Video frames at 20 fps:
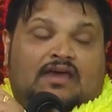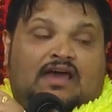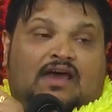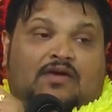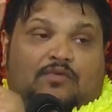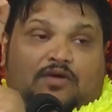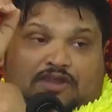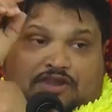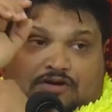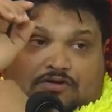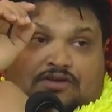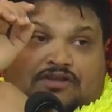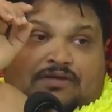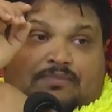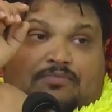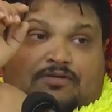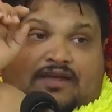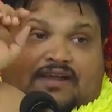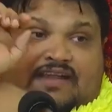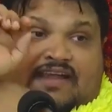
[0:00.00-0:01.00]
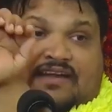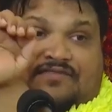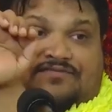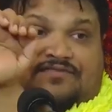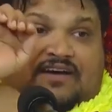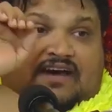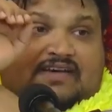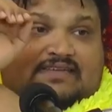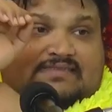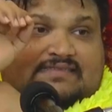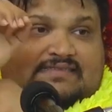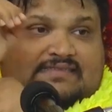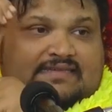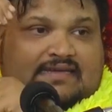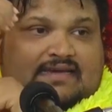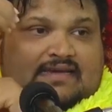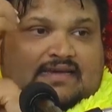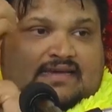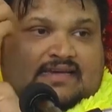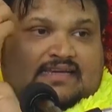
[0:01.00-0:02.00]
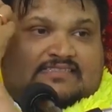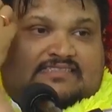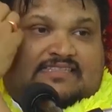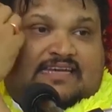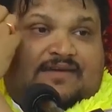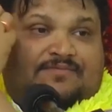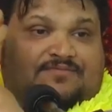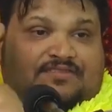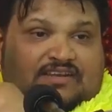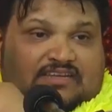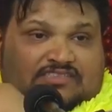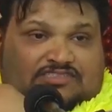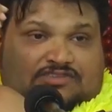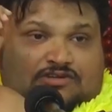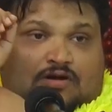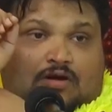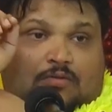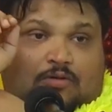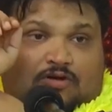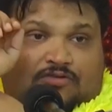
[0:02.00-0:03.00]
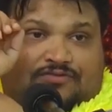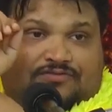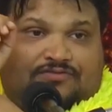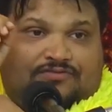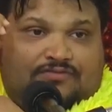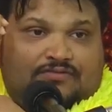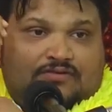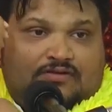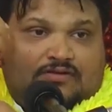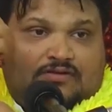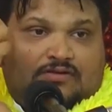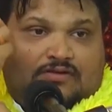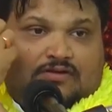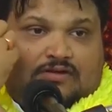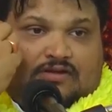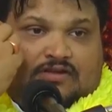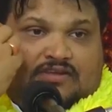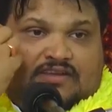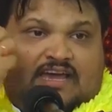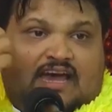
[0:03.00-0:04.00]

And when you're going to break that fast, it's time for this to come off.